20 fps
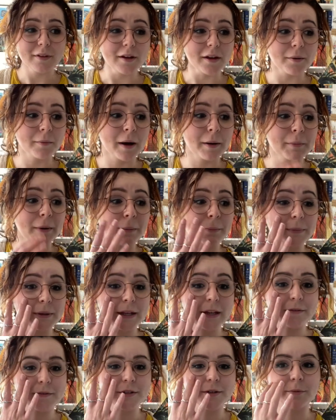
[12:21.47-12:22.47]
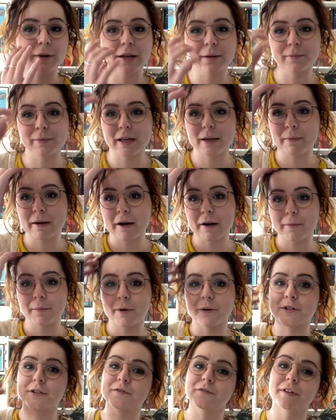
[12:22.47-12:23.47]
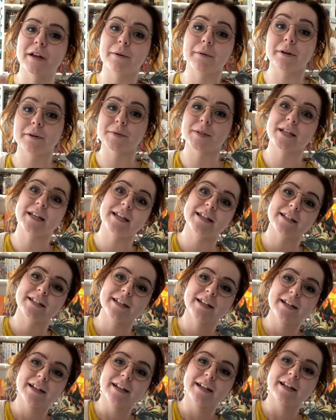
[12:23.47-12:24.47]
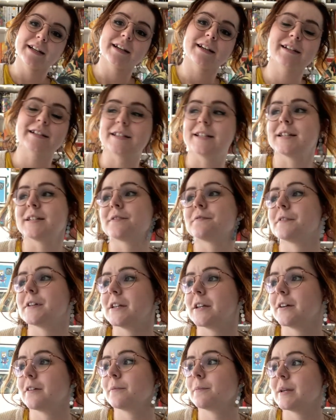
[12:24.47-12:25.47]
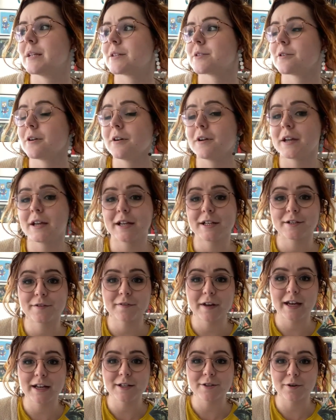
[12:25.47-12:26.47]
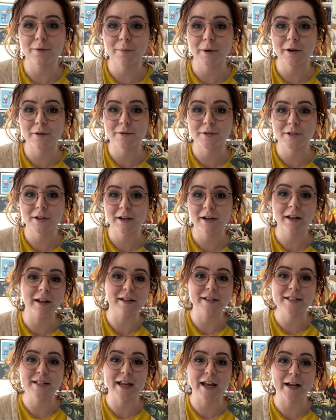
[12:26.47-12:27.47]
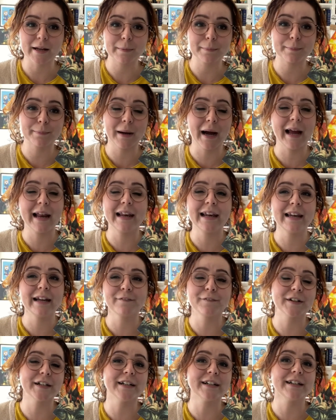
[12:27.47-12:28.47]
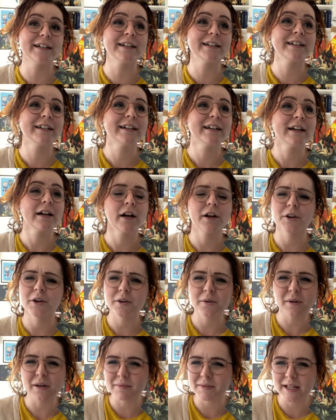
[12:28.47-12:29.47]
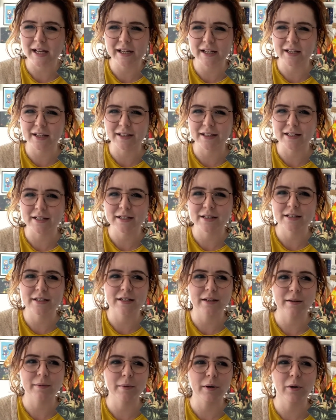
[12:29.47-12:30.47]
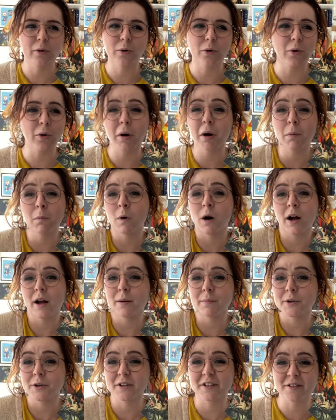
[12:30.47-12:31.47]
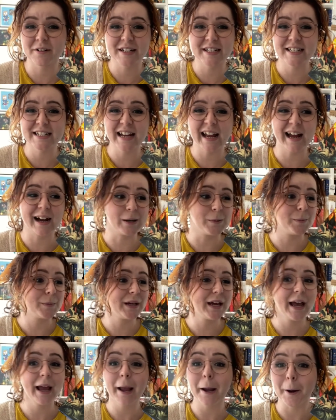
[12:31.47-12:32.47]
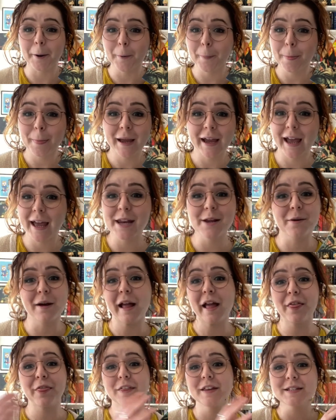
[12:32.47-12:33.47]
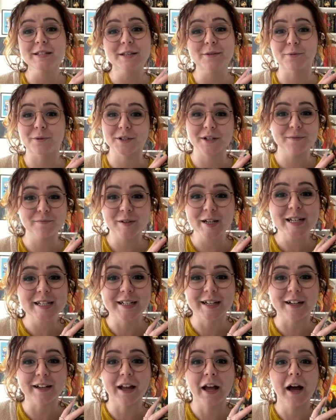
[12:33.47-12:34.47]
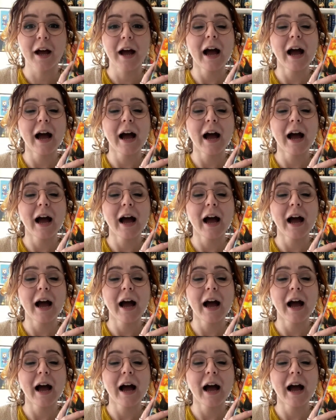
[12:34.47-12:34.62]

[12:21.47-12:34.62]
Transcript: my mum believes that we can blame Harry Potter for that when I was a kid, because there's a video of me stroking his face on a poster and saying, my lover. I don't know why I'm telling you this or why I'm not going to edit it out, but hey ho. Anyway, this is what I'm reading.